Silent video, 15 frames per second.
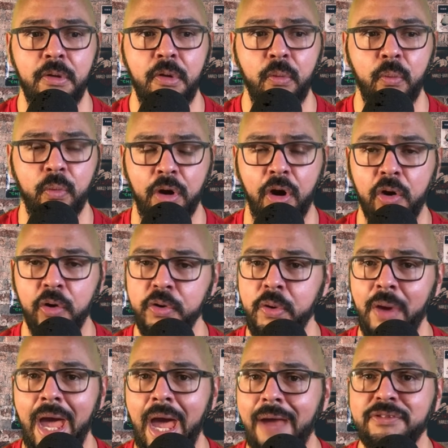where all you
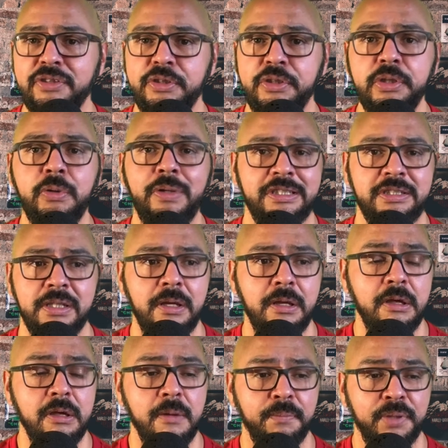have to do is
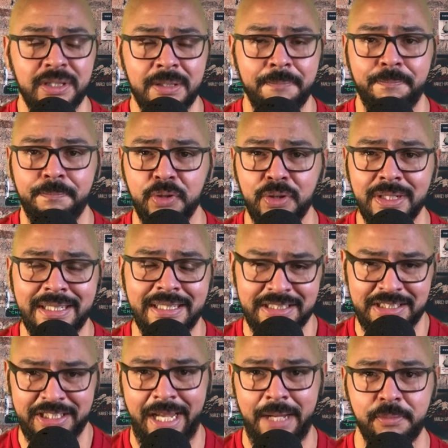put the bullet in the
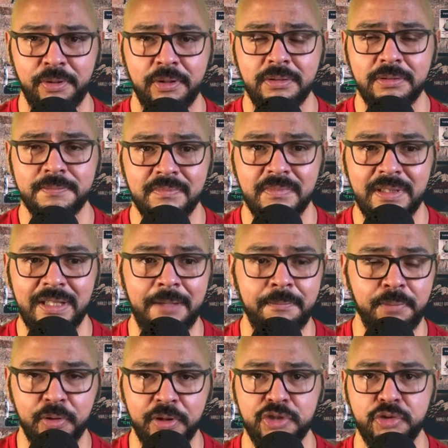chamber and
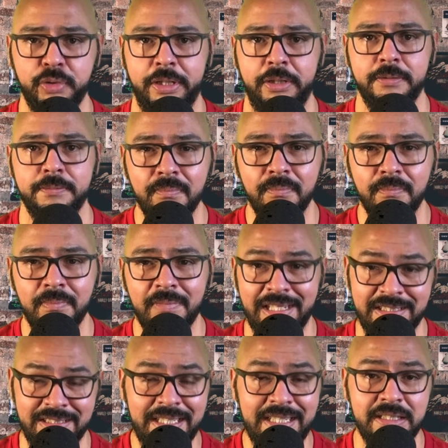pull the trigger. It's
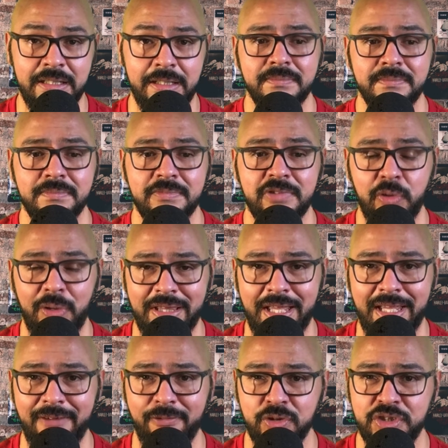easy. Do I think
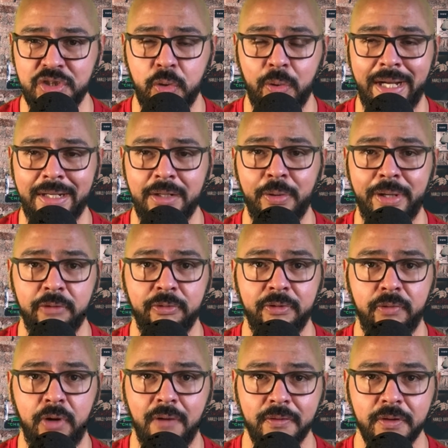everyone should go out and go get a
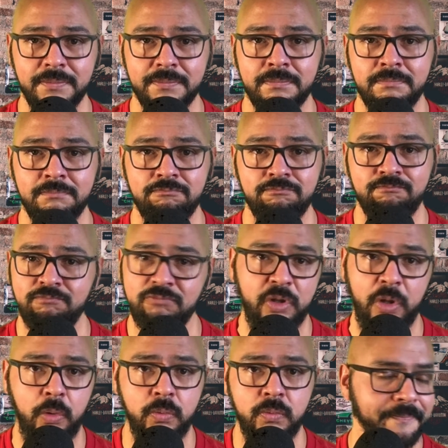revolver?
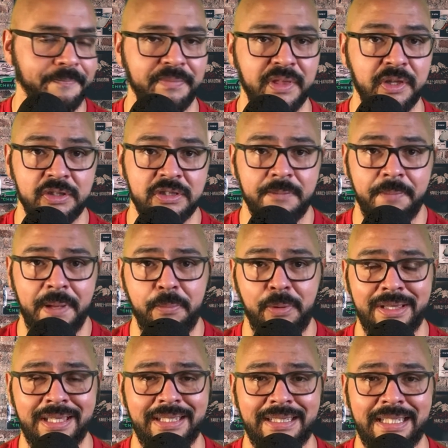No. There are some people I
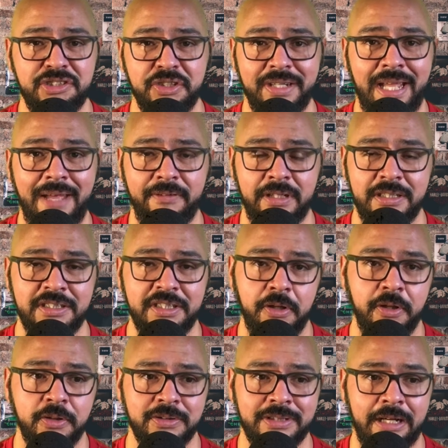think that shouldn't have guns,
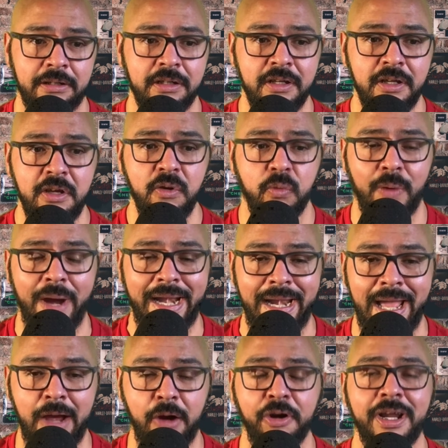those that right
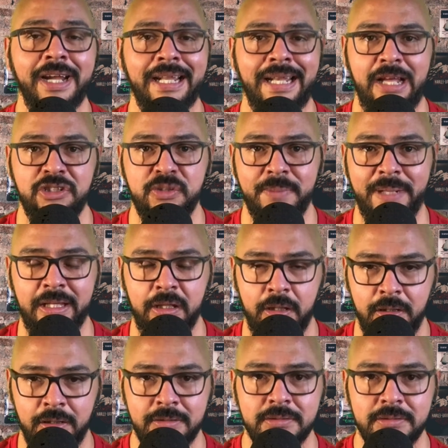now are not allowed to by the law.